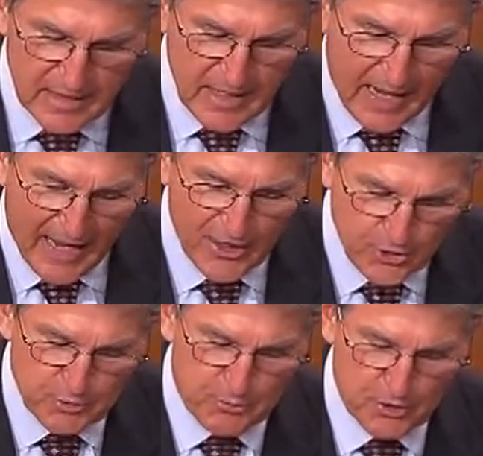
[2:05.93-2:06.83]
I
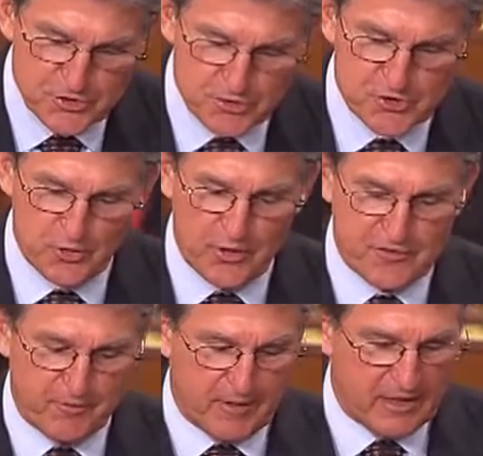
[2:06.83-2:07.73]
heard personal stories
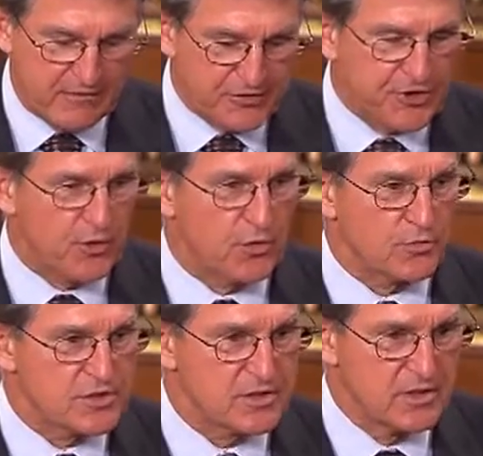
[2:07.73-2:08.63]
from
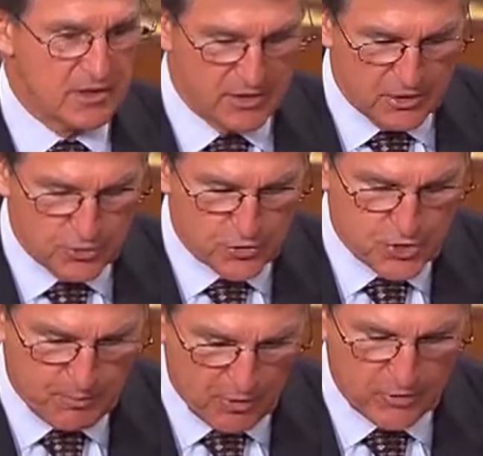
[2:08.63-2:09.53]
11-year-olds who
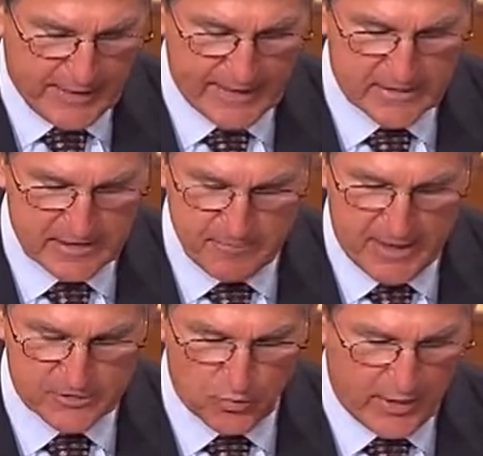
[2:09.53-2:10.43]
spoke candidly
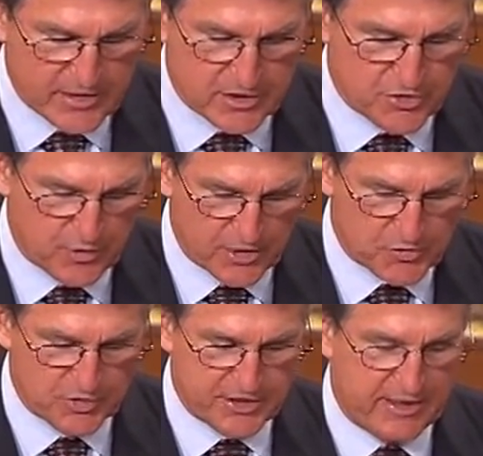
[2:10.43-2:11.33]
about the ways that drugs
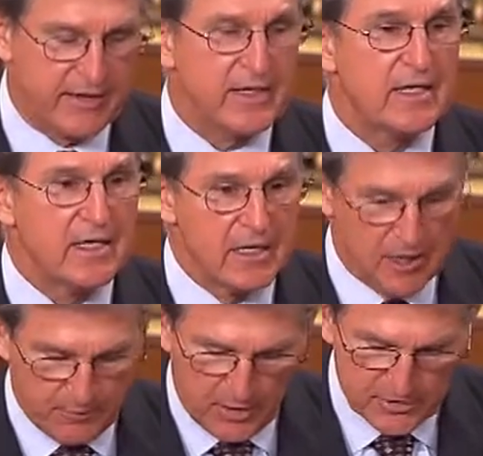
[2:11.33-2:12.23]
were tearing
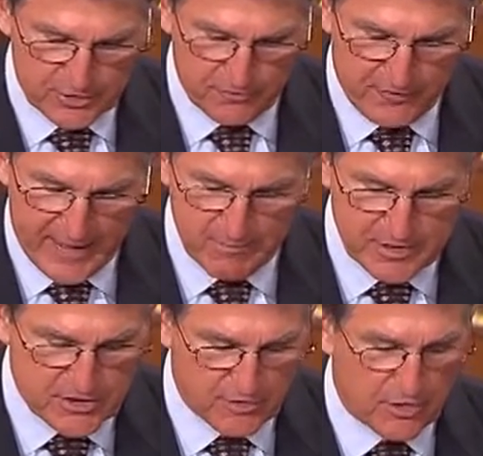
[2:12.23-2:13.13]
apart their
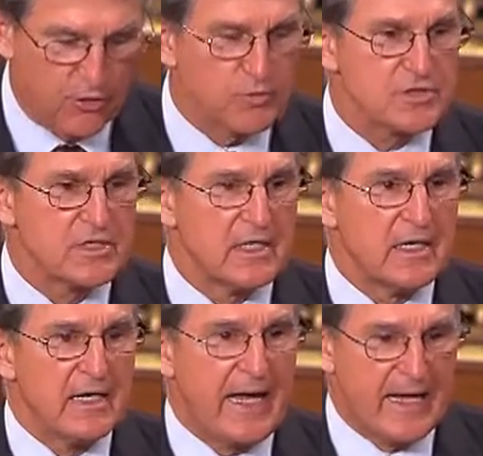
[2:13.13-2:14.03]
families, their homes,
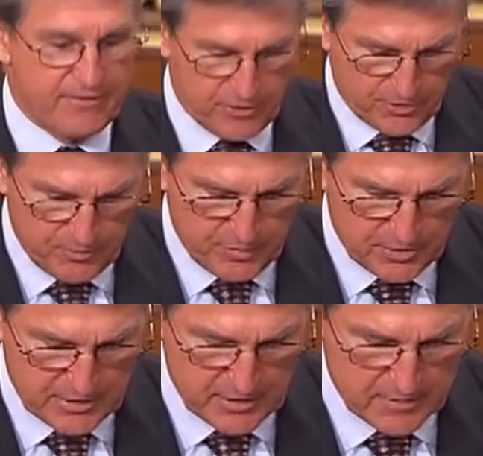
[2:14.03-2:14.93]
and their
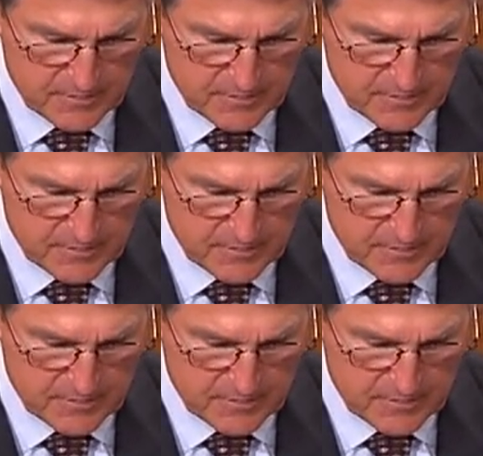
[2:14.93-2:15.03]
community.